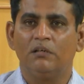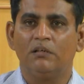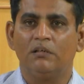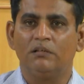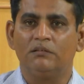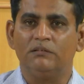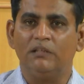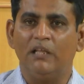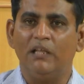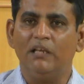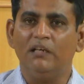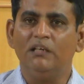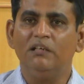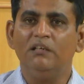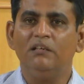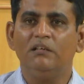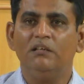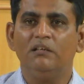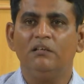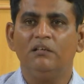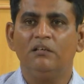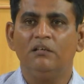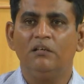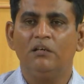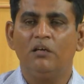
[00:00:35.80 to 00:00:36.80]
Then
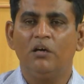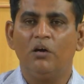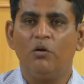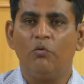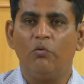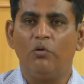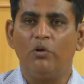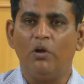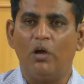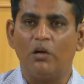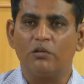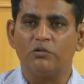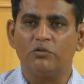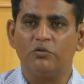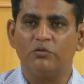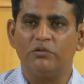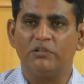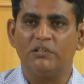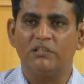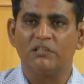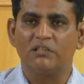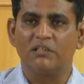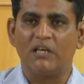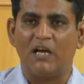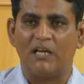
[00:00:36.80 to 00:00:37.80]
we also
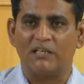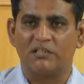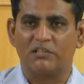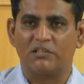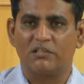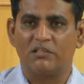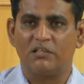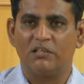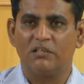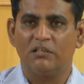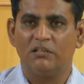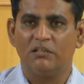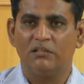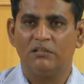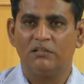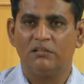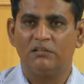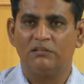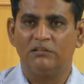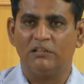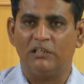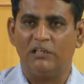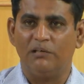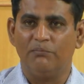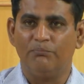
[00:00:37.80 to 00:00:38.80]
discussed
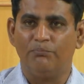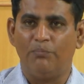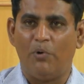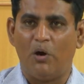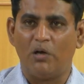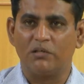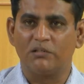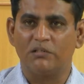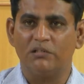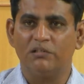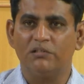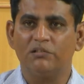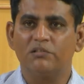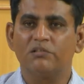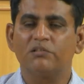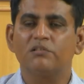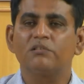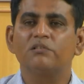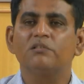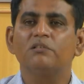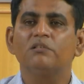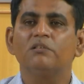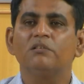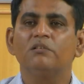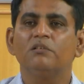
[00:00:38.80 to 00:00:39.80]
the
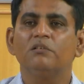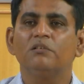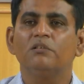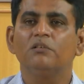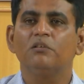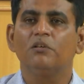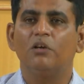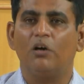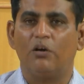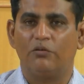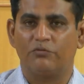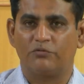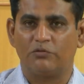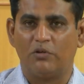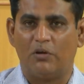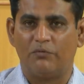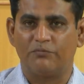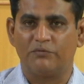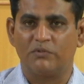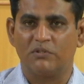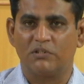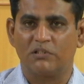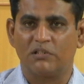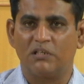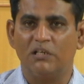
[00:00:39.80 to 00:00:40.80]
importance of
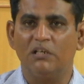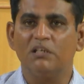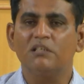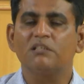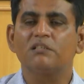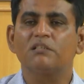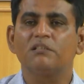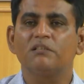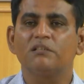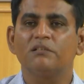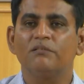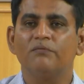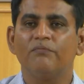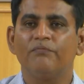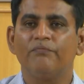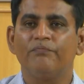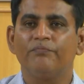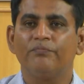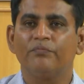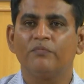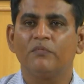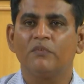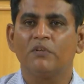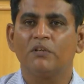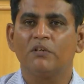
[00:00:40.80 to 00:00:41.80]
soft skills
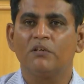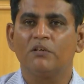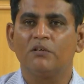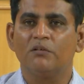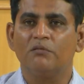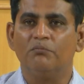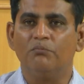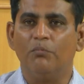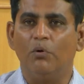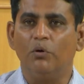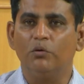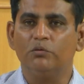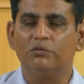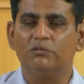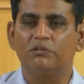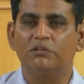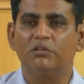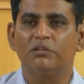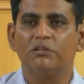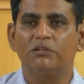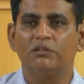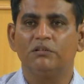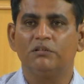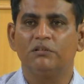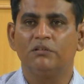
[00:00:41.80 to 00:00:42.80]

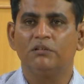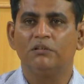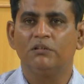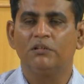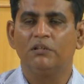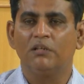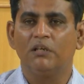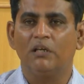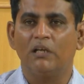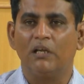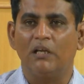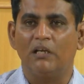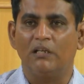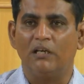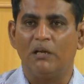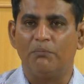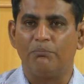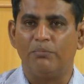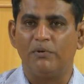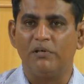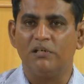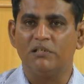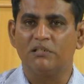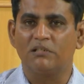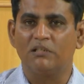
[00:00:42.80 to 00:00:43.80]
both in a
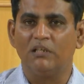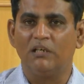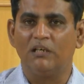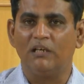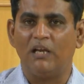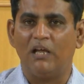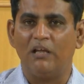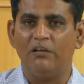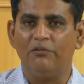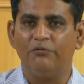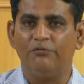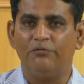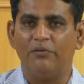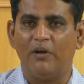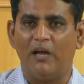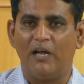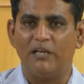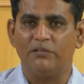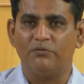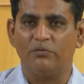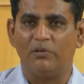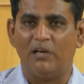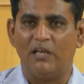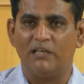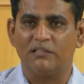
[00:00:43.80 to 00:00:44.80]
personal life
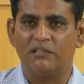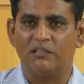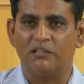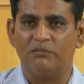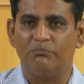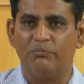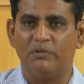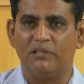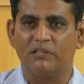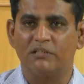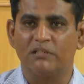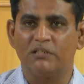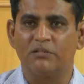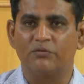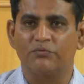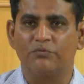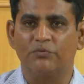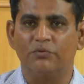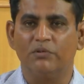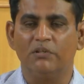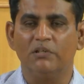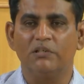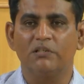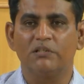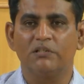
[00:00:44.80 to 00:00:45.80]
as well as in business
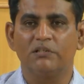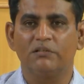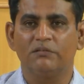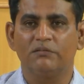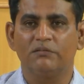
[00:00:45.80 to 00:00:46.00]
world.